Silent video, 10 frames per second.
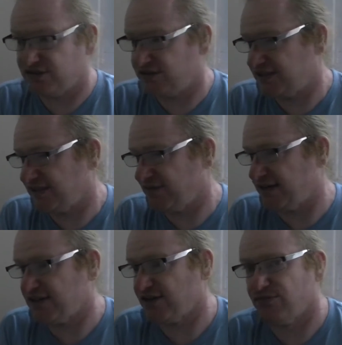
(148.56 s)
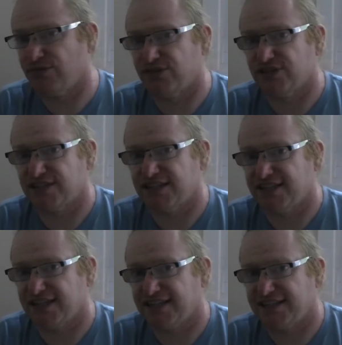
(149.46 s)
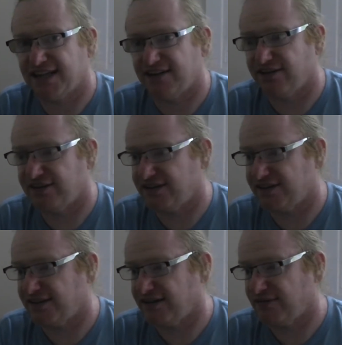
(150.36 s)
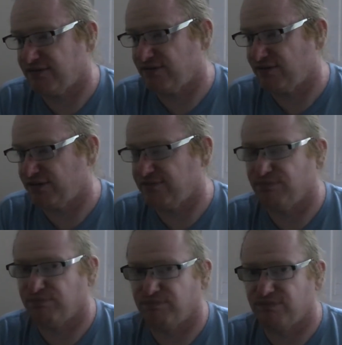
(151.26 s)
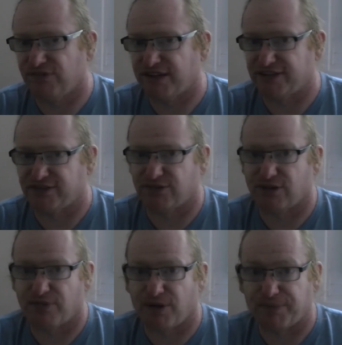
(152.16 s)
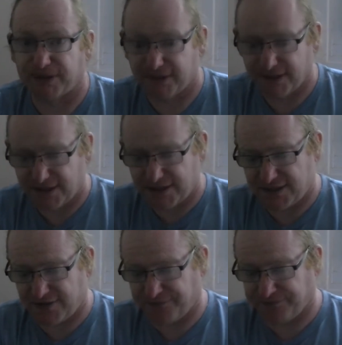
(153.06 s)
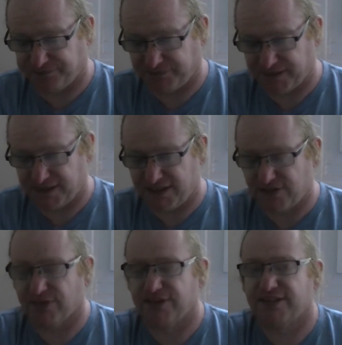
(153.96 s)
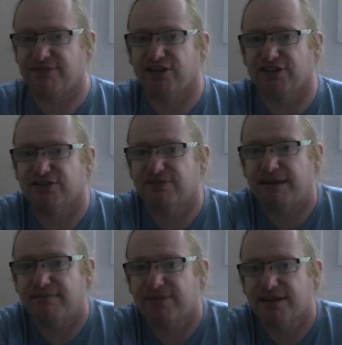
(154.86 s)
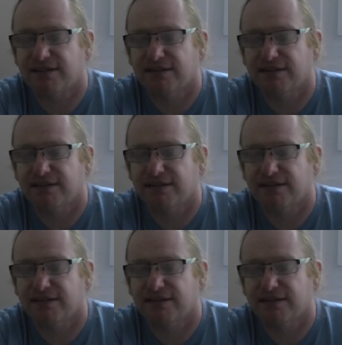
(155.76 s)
the radio wouldn't see the antenna, and the finals will go pop. So it's one thing you've got to remember.